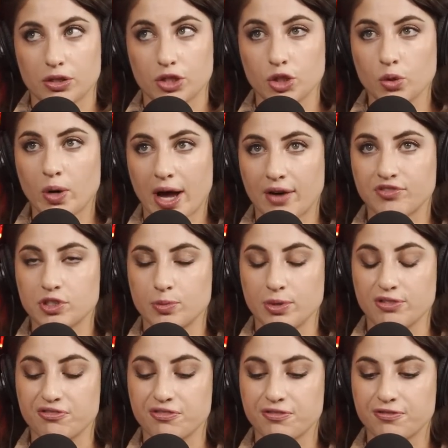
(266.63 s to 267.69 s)
You have to
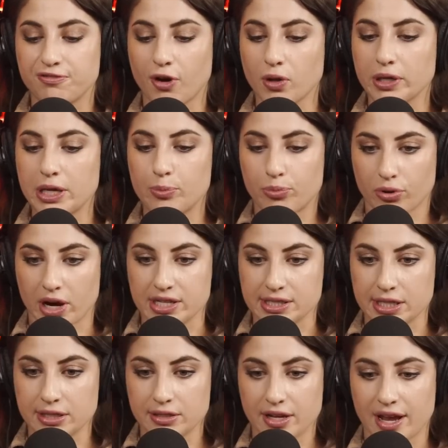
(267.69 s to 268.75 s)
be fully
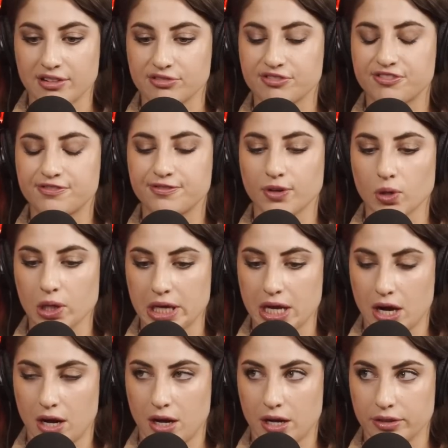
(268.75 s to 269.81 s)
present and fully
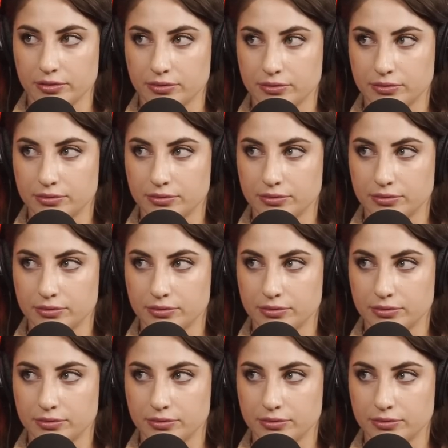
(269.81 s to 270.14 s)
on.